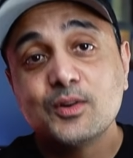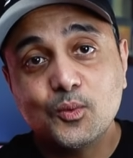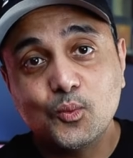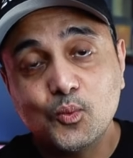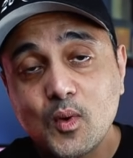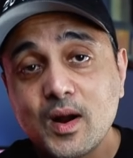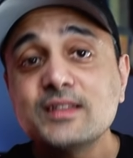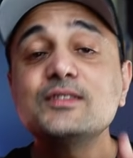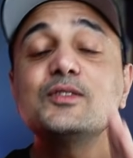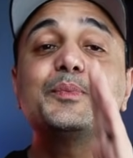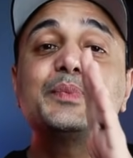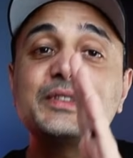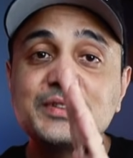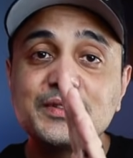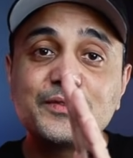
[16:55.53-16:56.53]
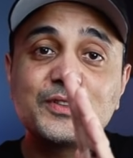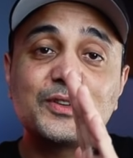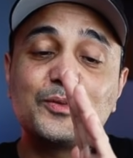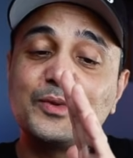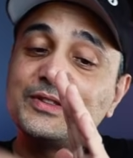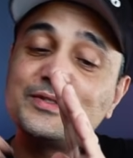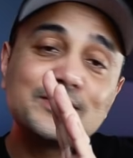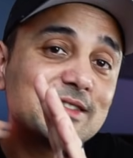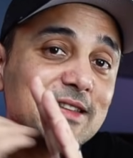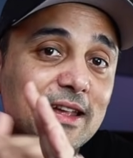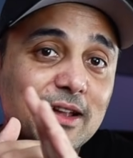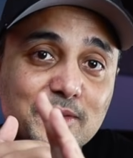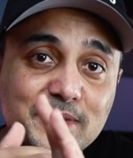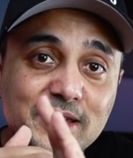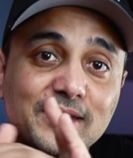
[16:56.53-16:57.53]
Once you persevere, once you stay
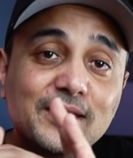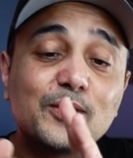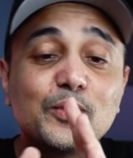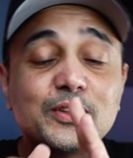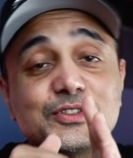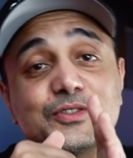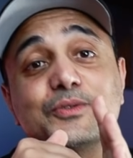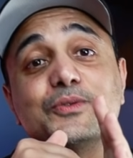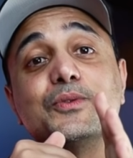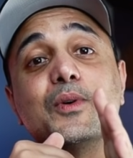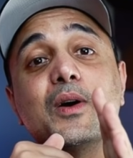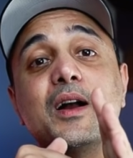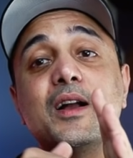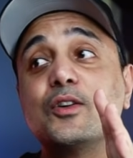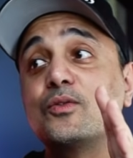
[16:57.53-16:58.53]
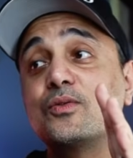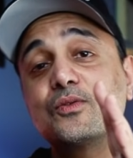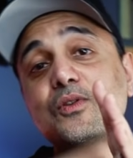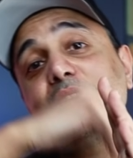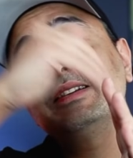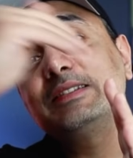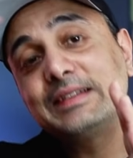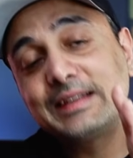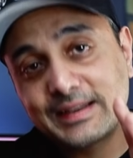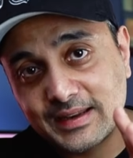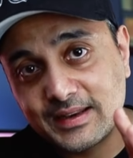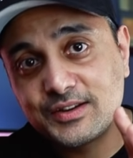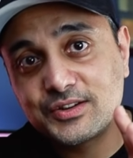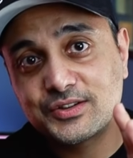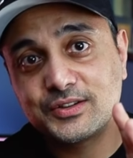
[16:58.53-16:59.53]
committed, once you cross that
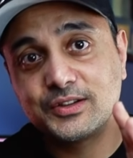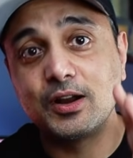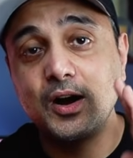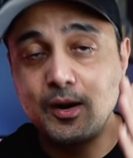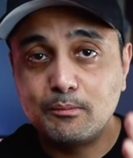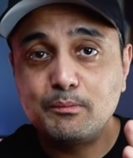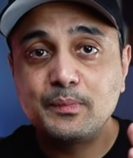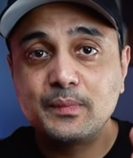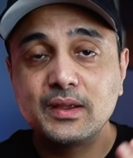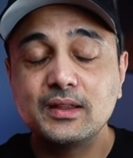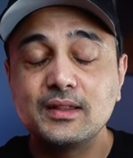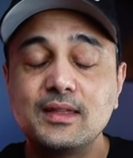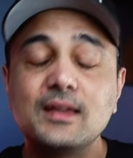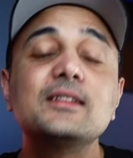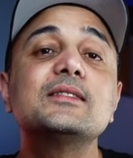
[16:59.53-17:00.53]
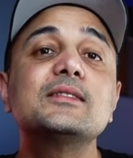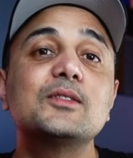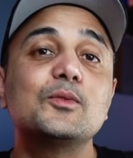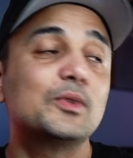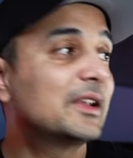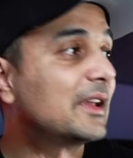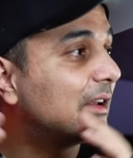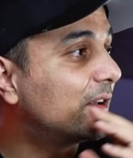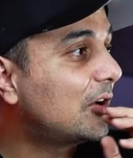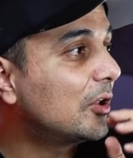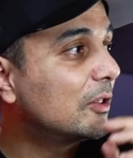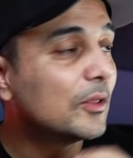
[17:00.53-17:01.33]
initial hump, things will get a